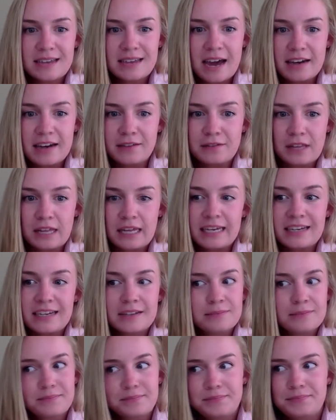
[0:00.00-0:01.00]
kind of like
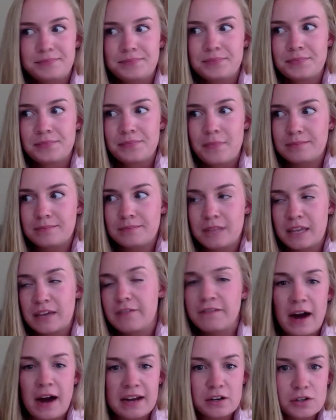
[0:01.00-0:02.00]

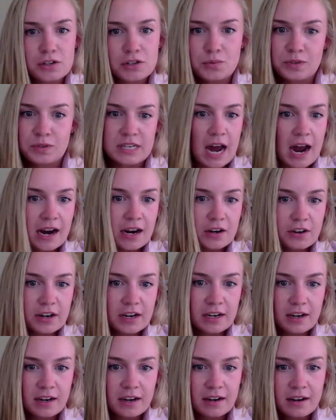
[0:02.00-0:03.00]
fighters
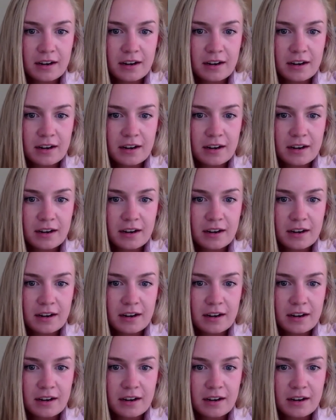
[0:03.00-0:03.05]
retiring.